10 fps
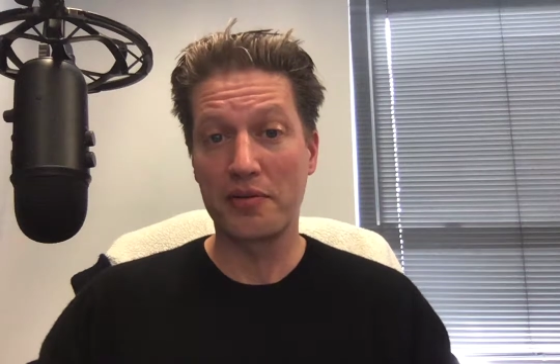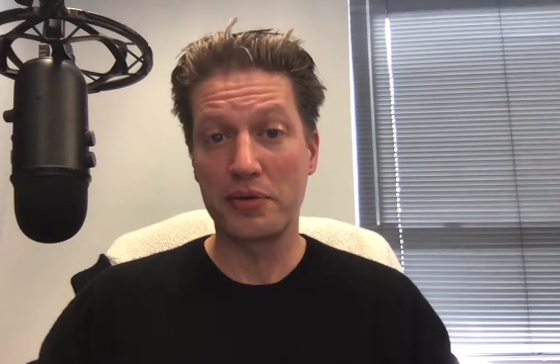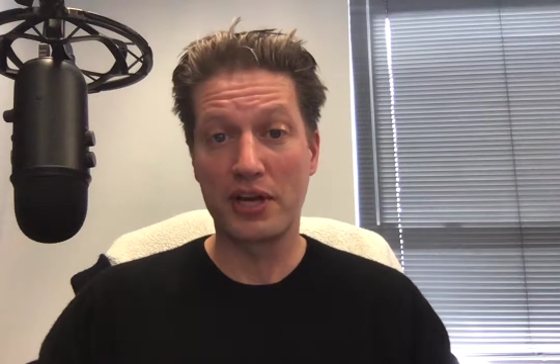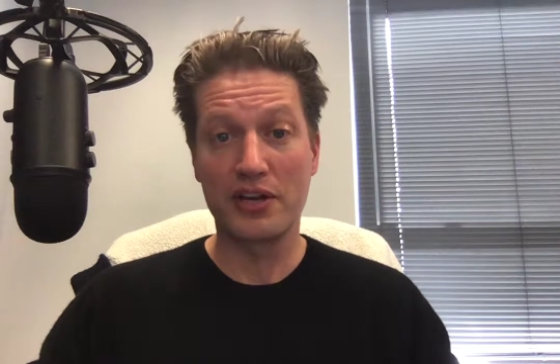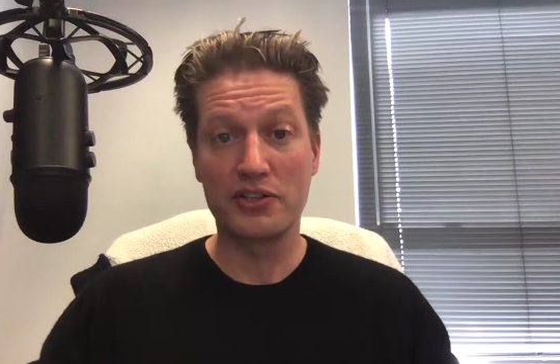
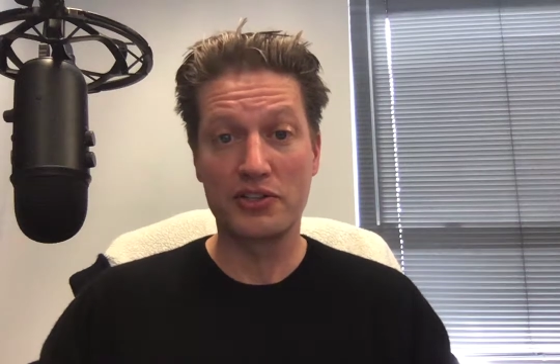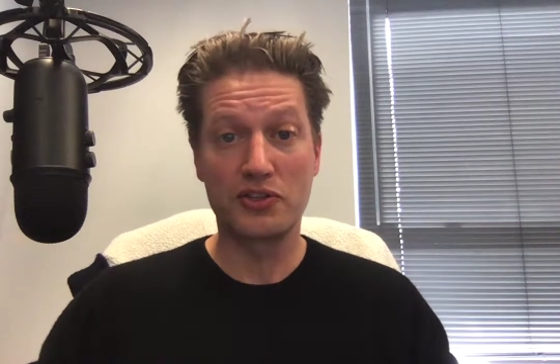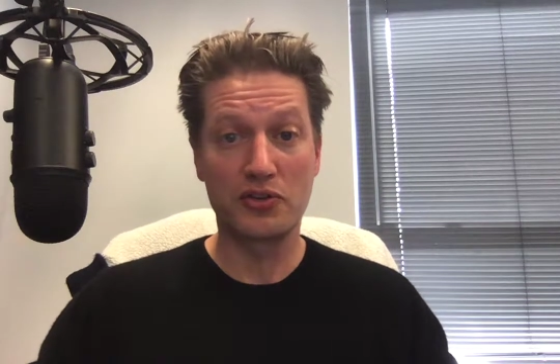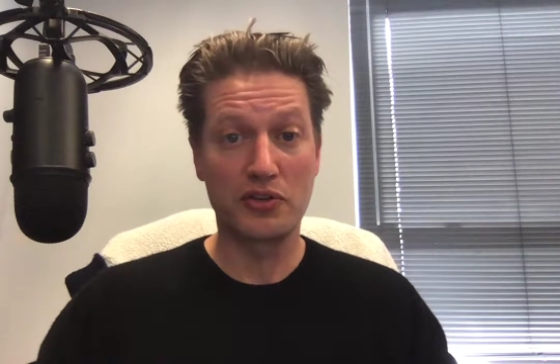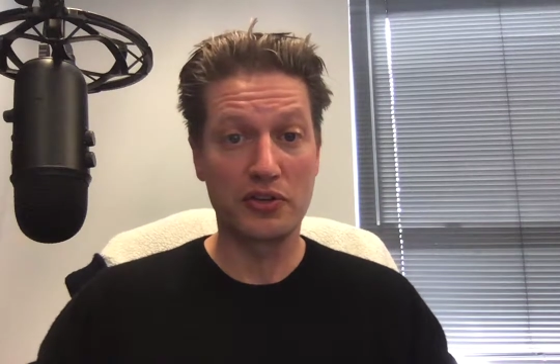because
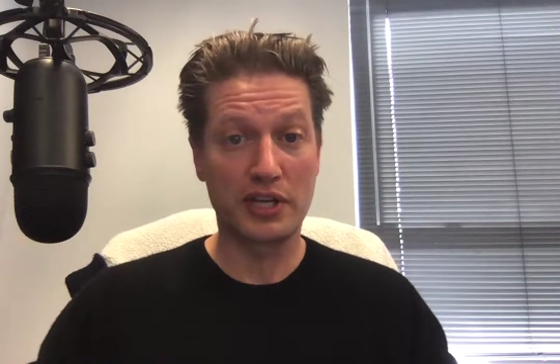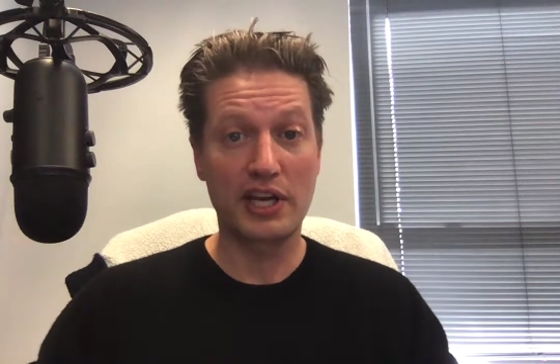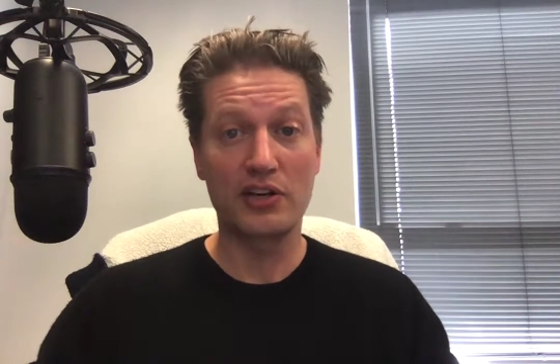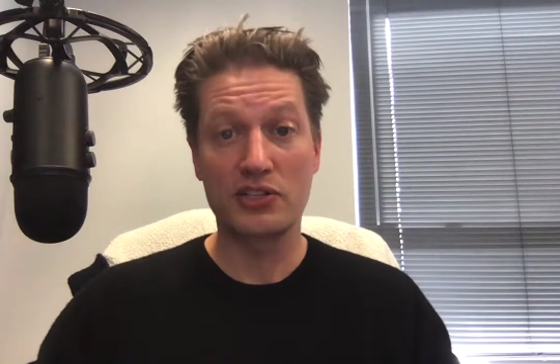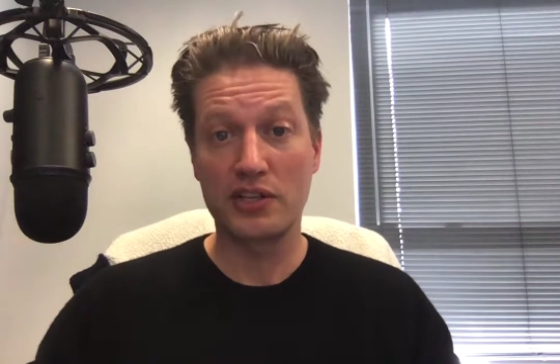you'll get
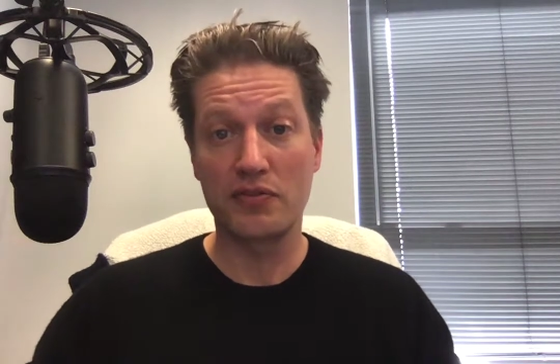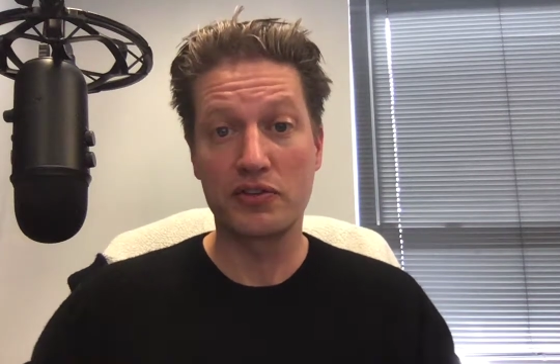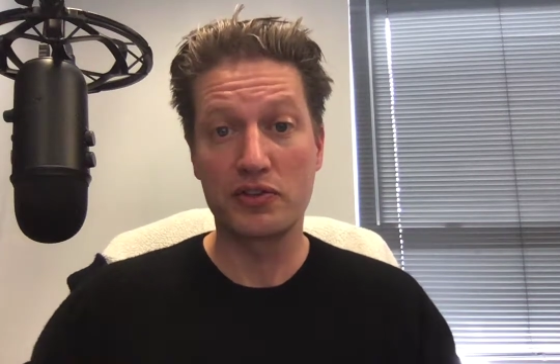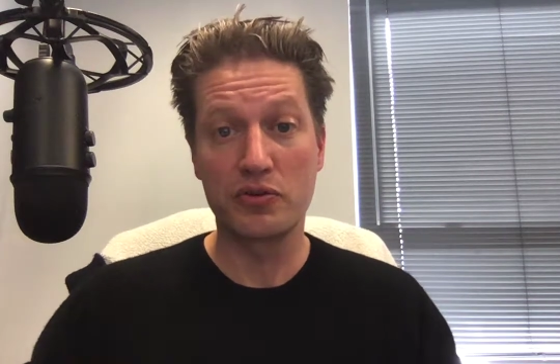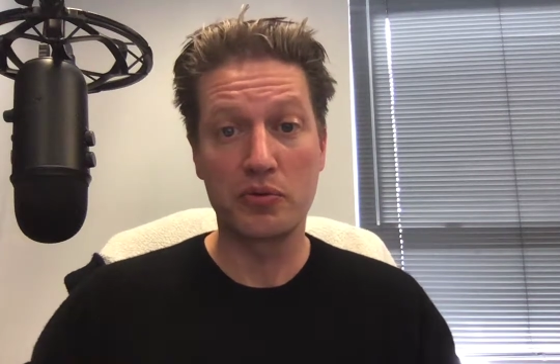yourself
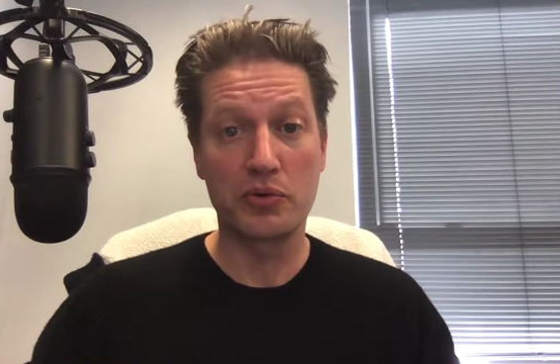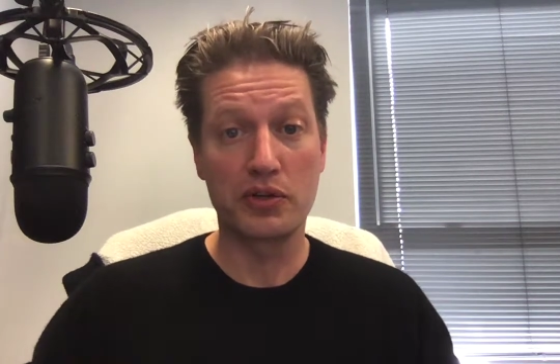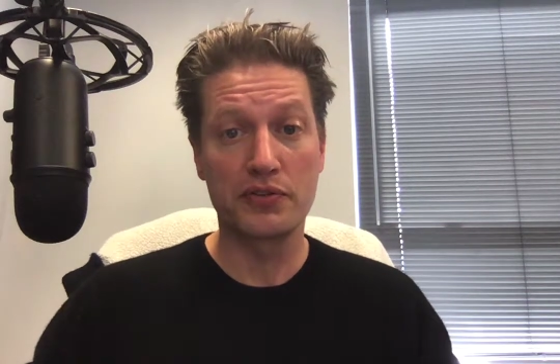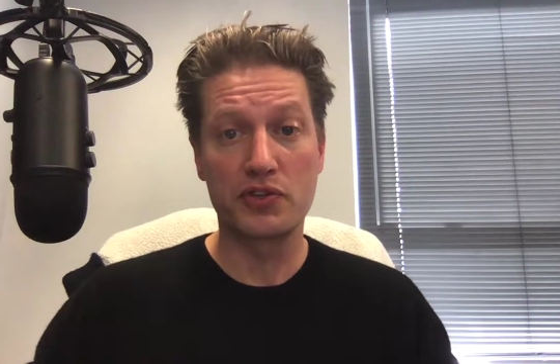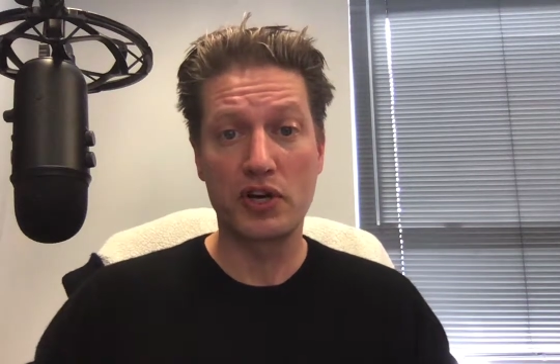into a world
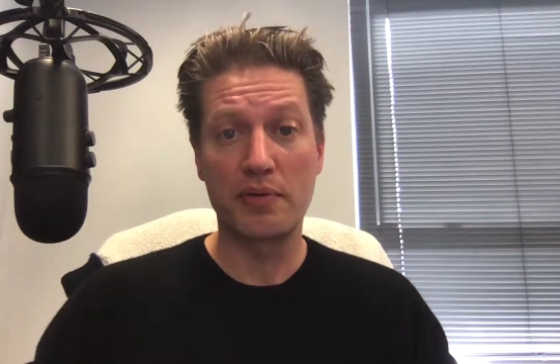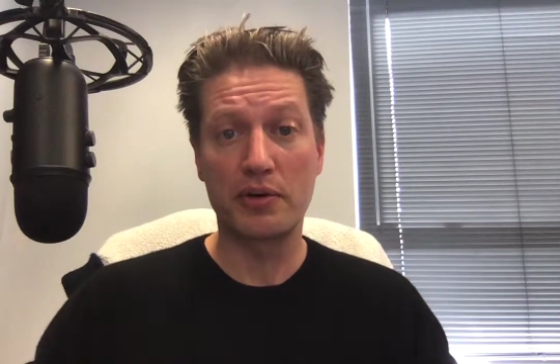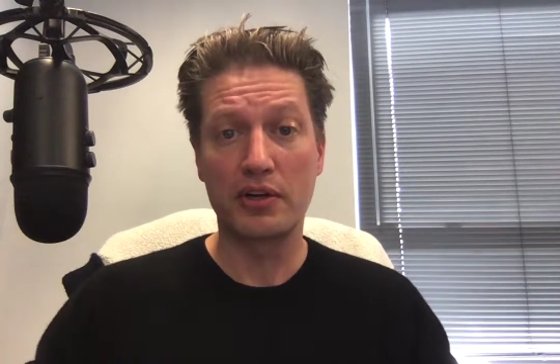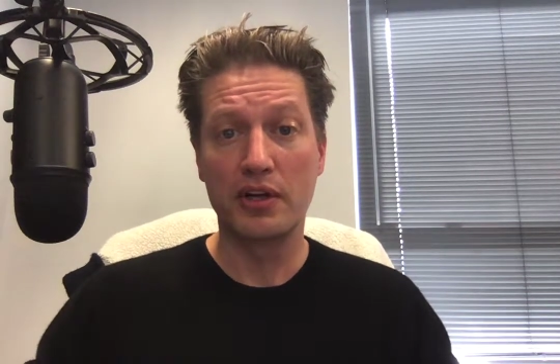of trouble.